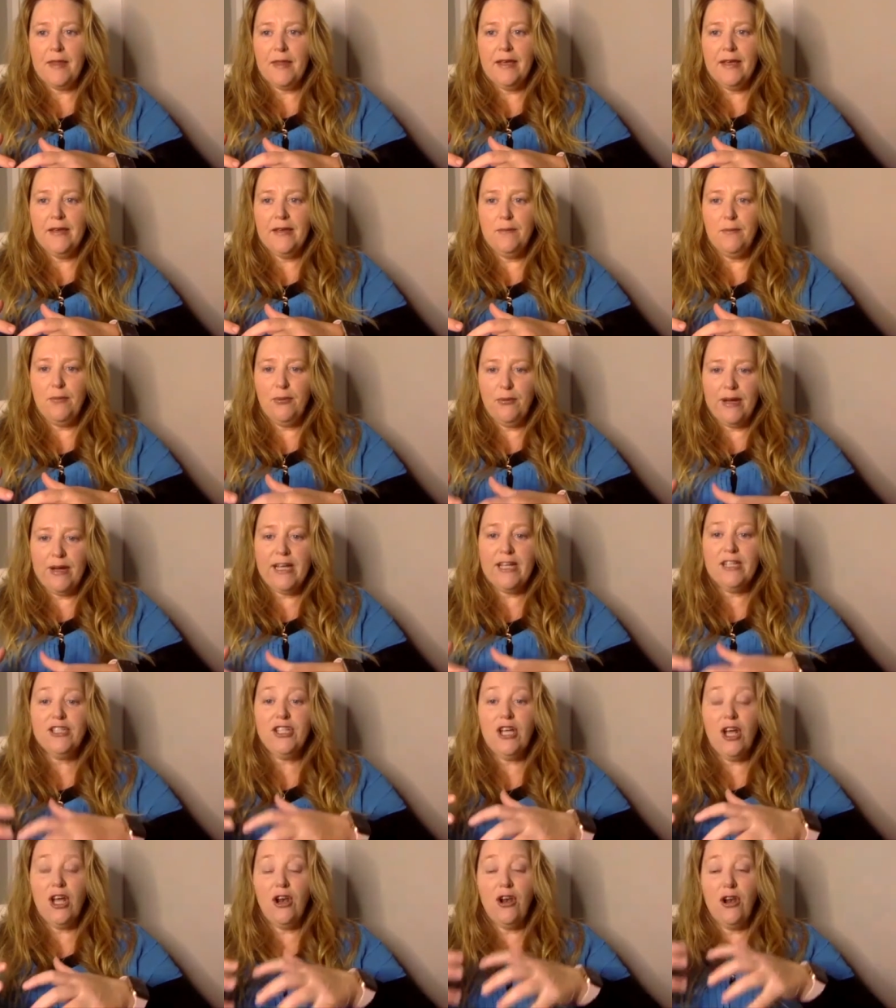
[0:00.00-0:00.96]
bring
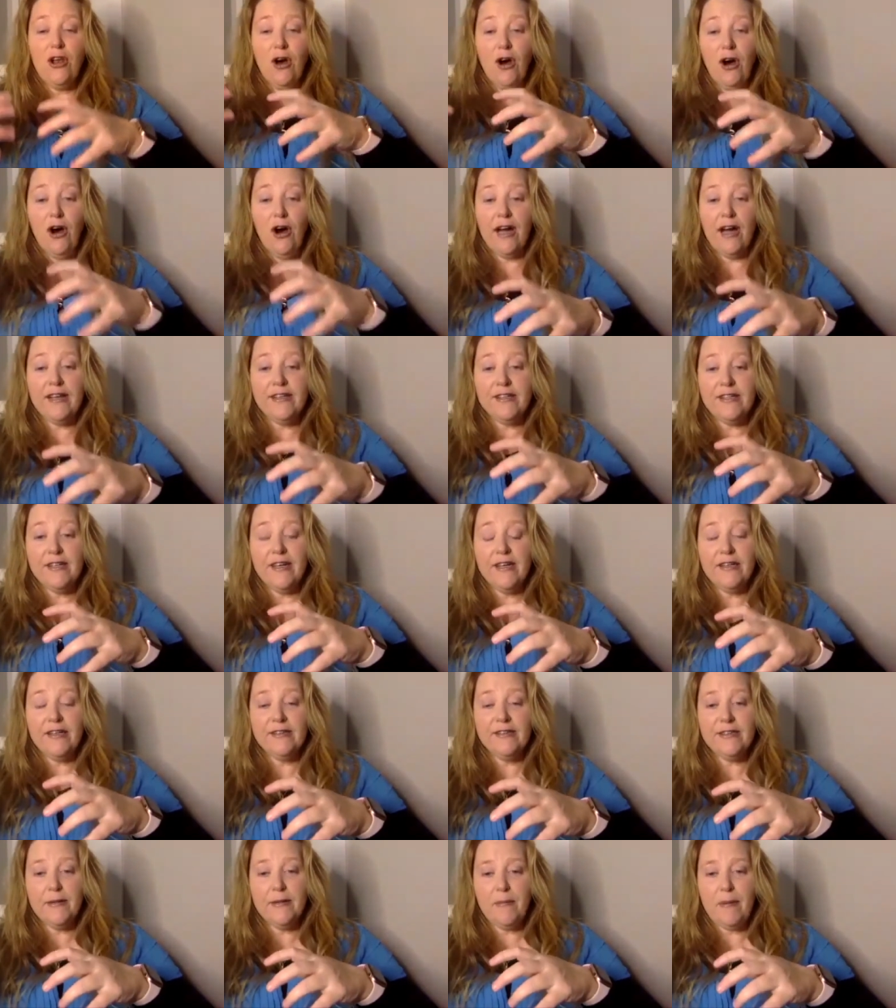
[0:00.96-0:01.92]
to light
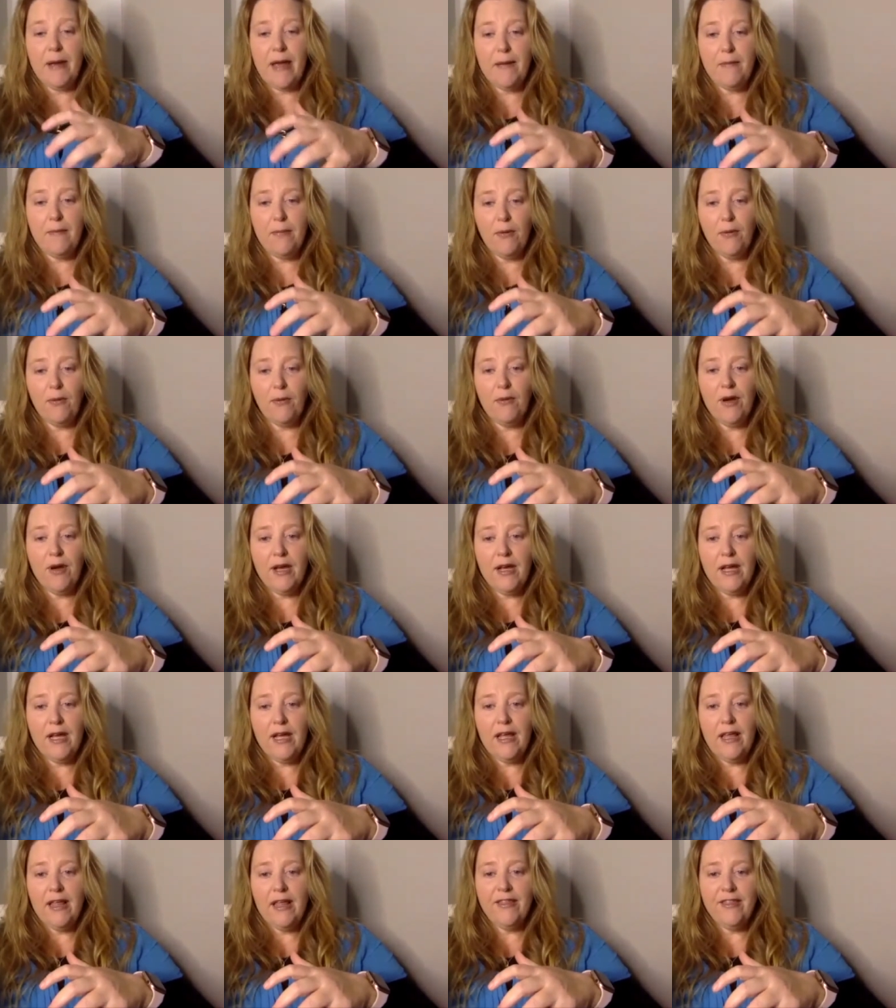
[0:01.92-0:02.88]
to people
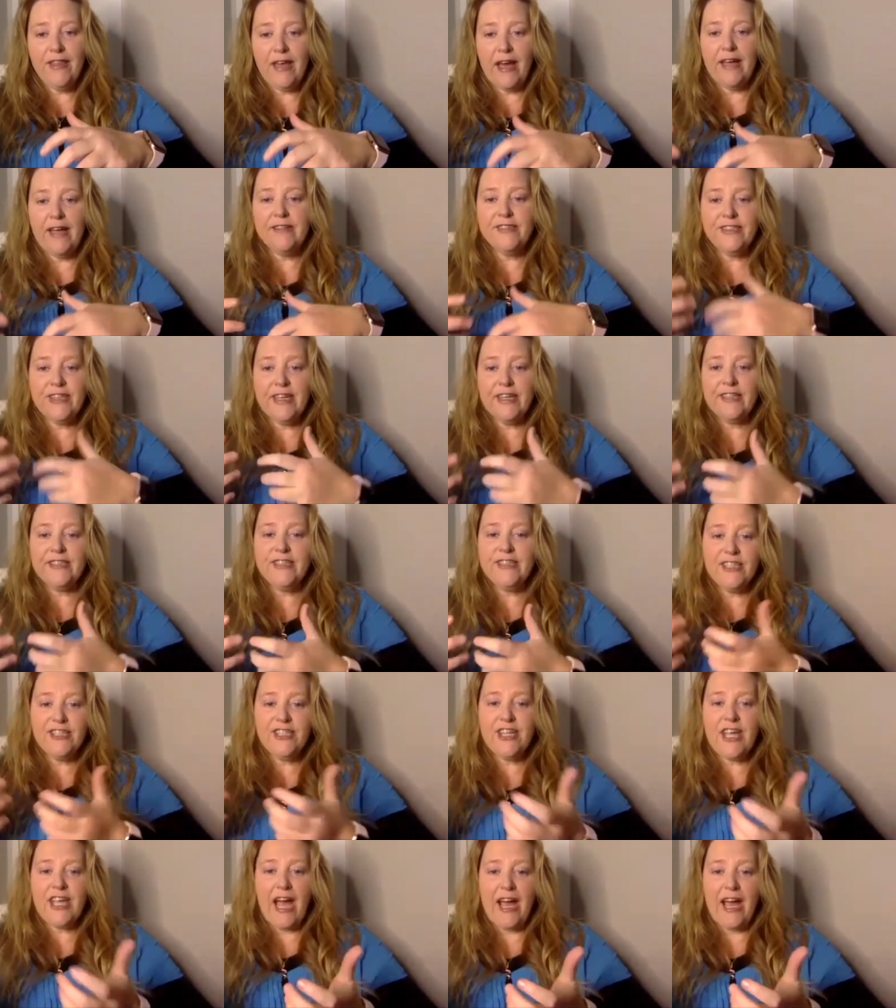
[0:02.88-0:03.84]
that sex
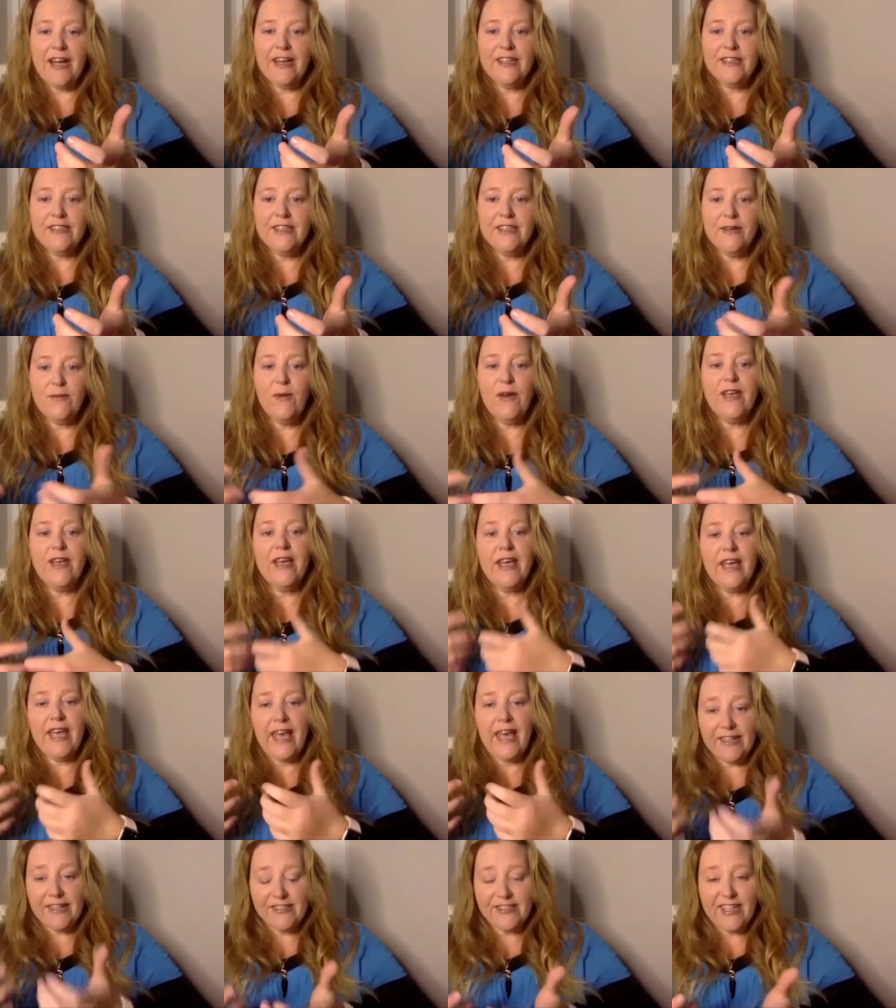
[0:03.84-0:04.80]
educators and we can
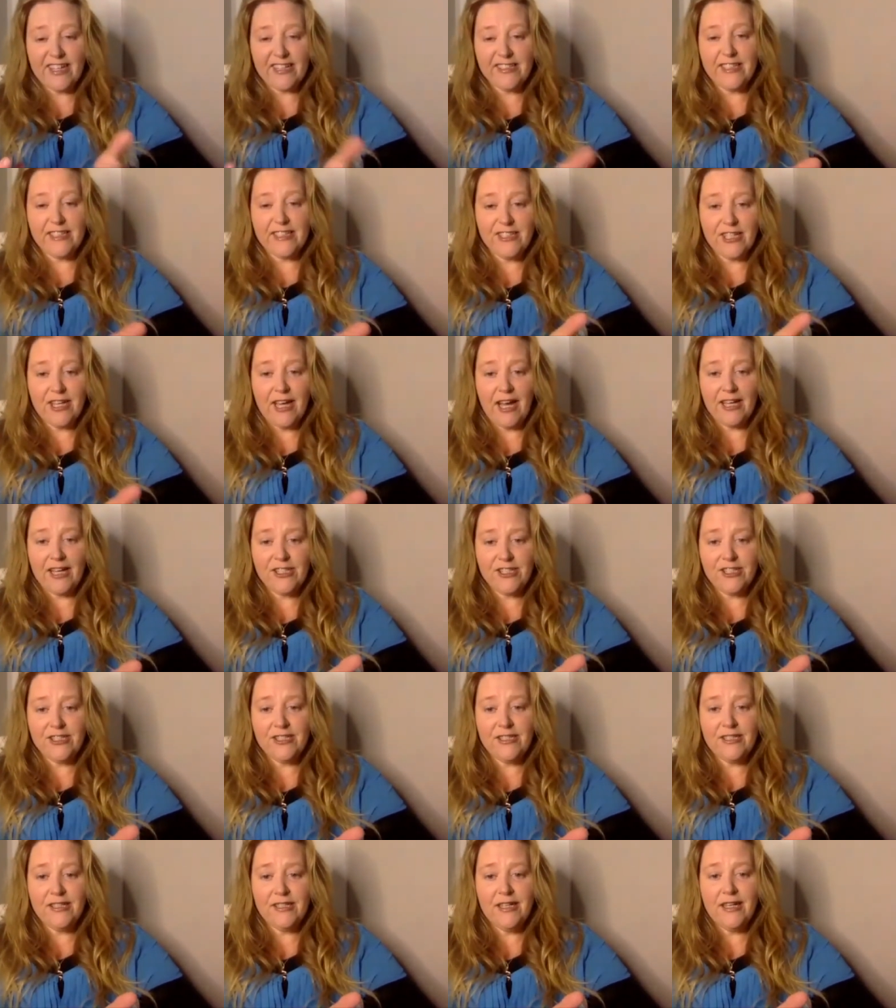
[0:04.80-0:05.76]
get sex
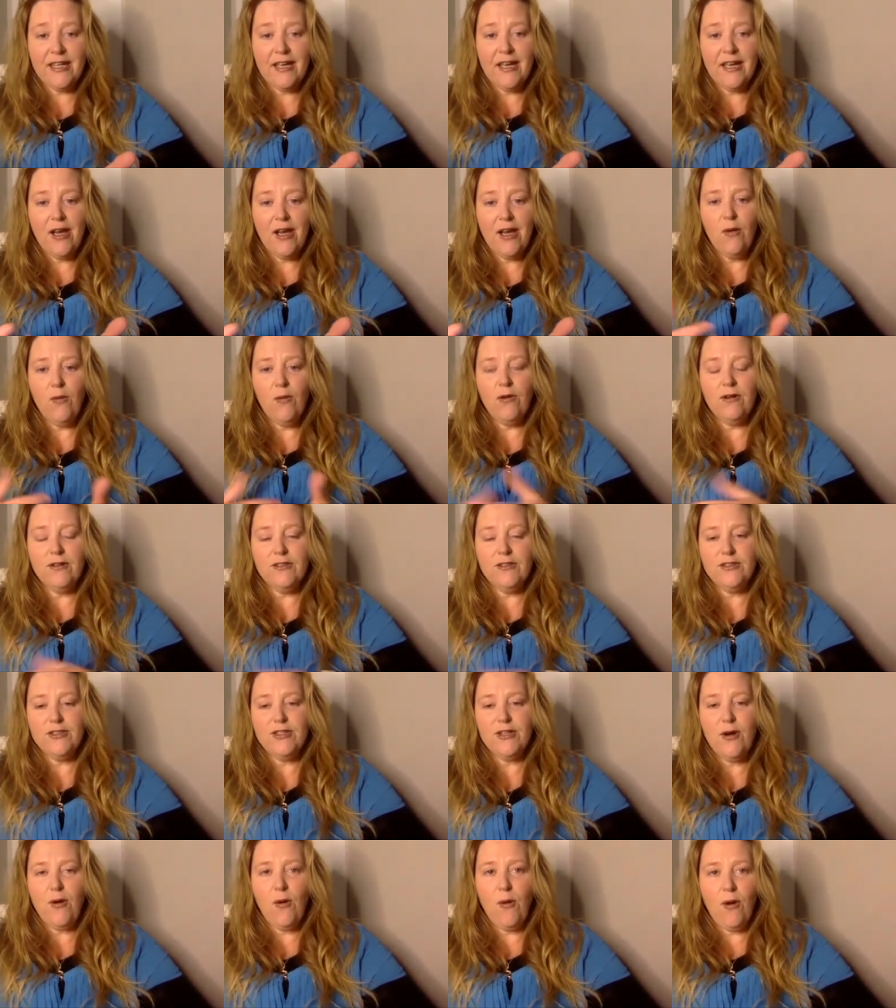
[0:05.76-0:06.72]
education was
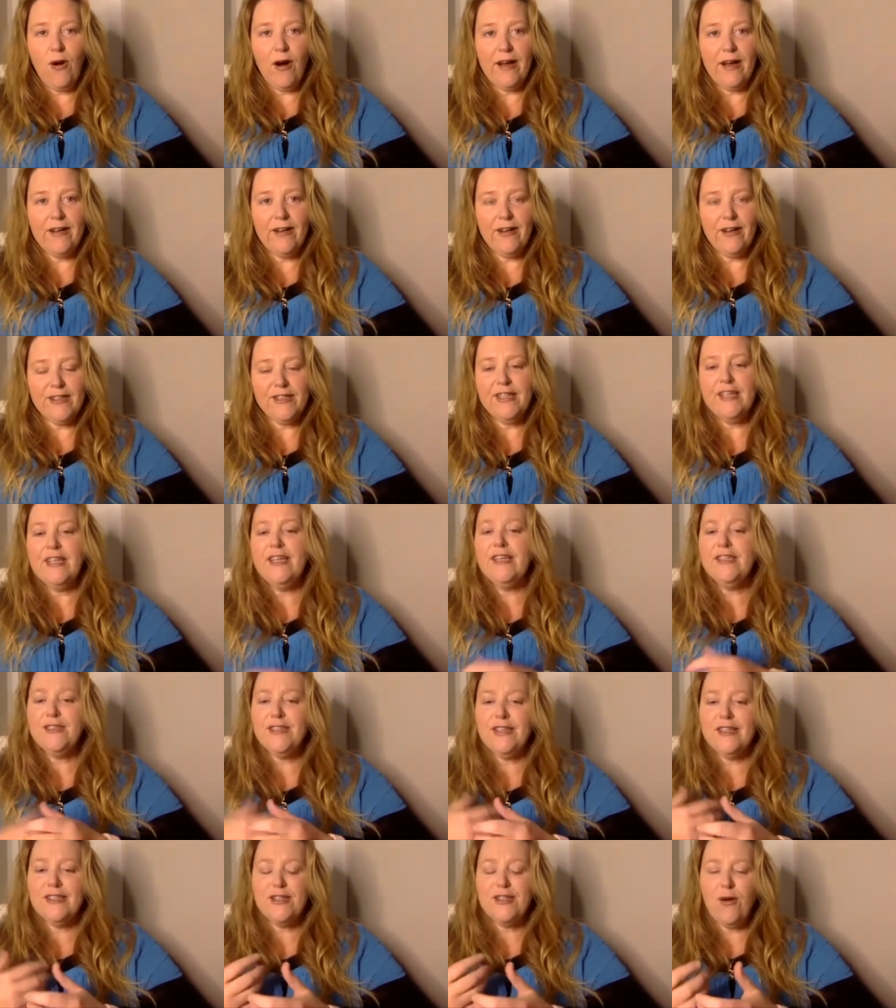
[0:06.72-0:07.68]
quite, I think, is,
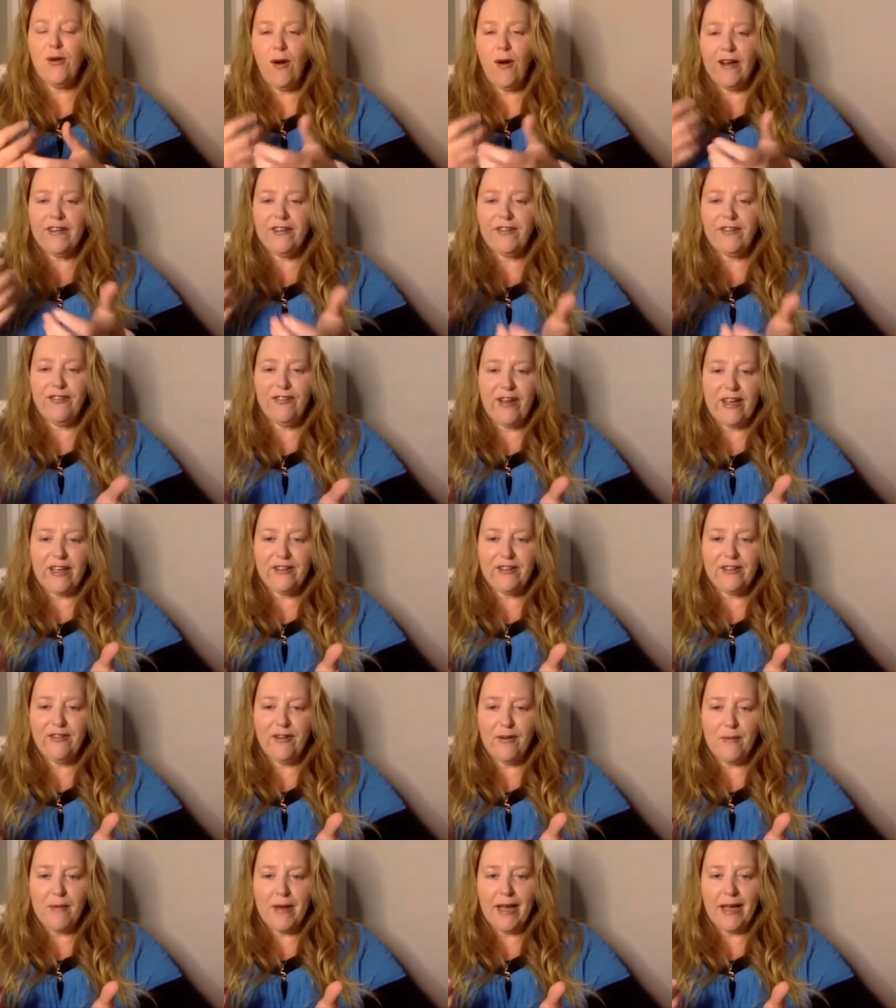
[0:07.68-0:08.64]
is quite the feat for
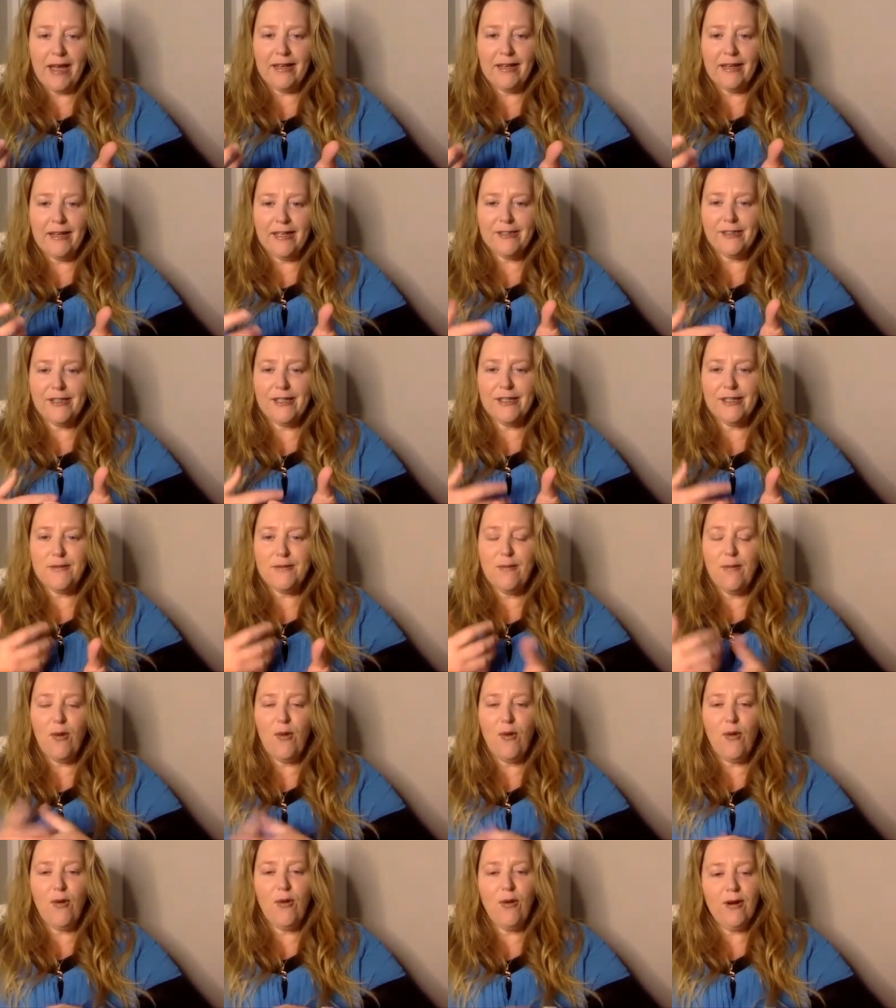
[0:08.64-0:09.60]
me. It, it's
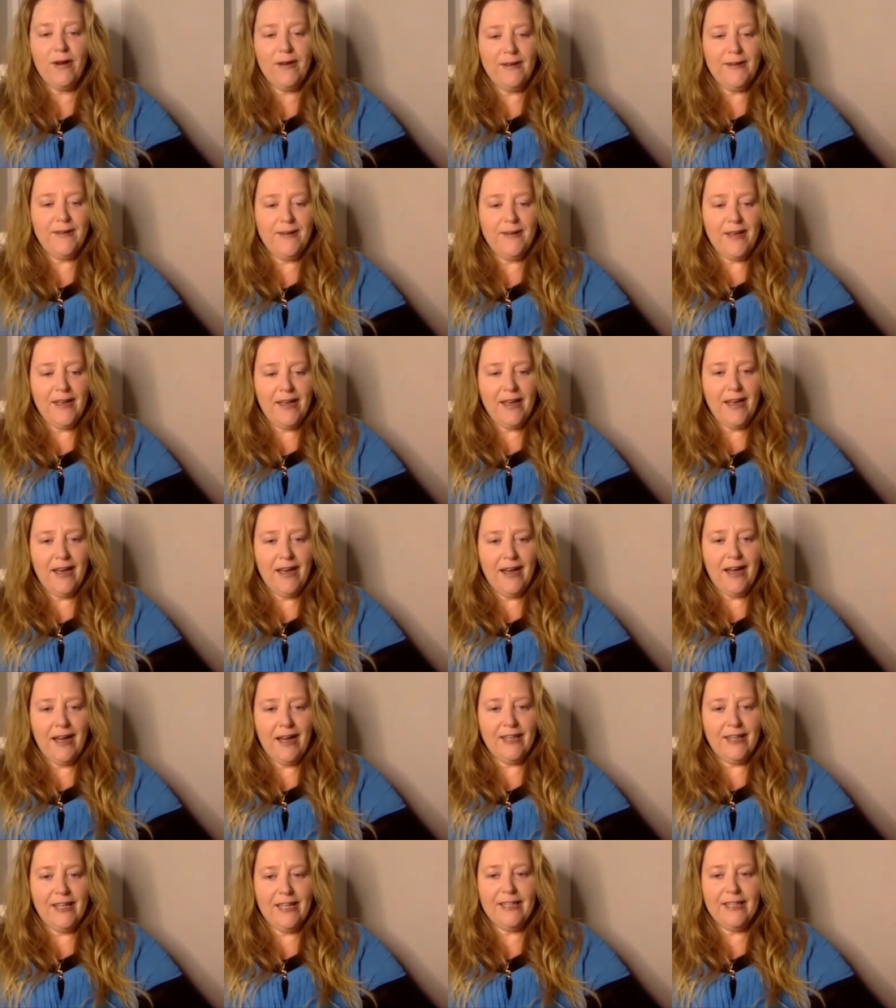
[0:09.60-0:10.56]
more, I
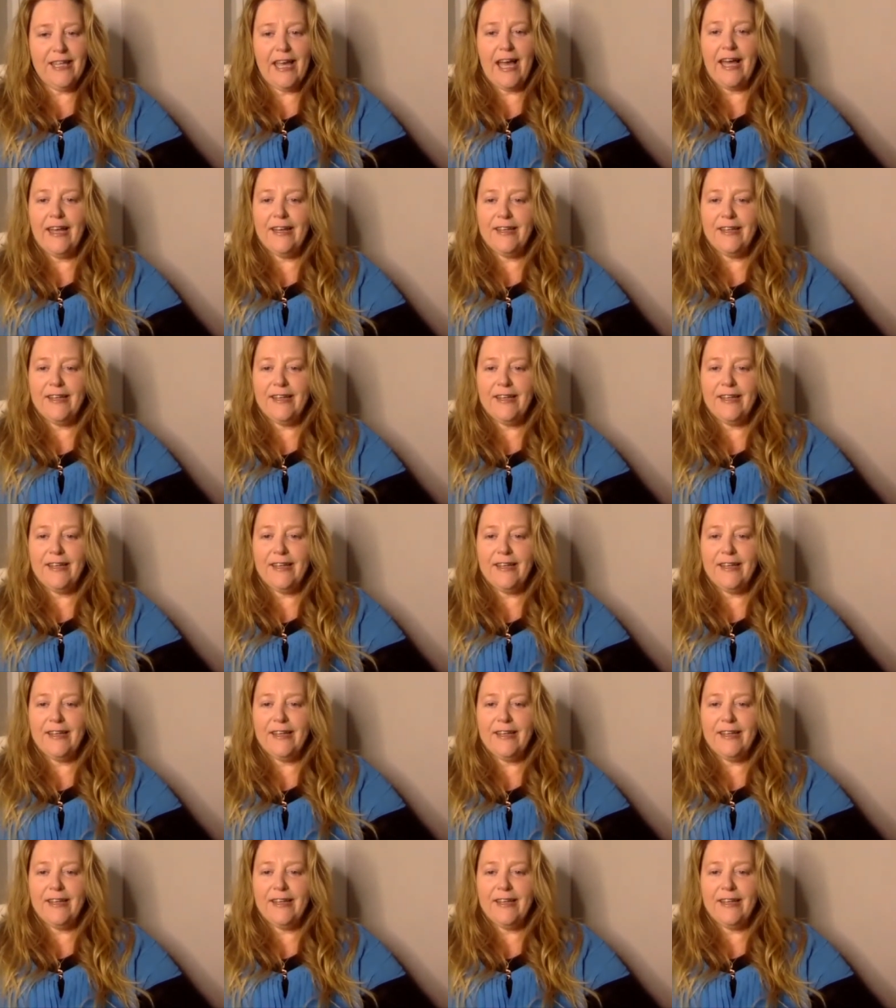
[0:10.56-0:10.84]
think that